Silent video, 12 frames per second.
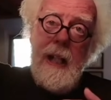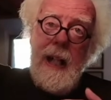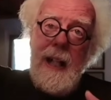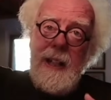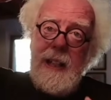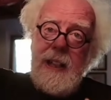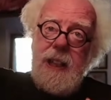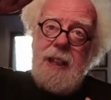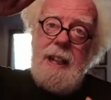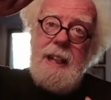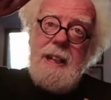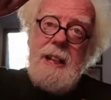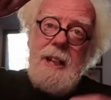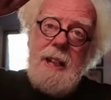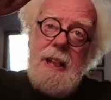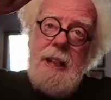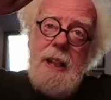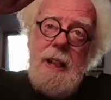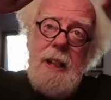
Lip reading: Alex stayed high.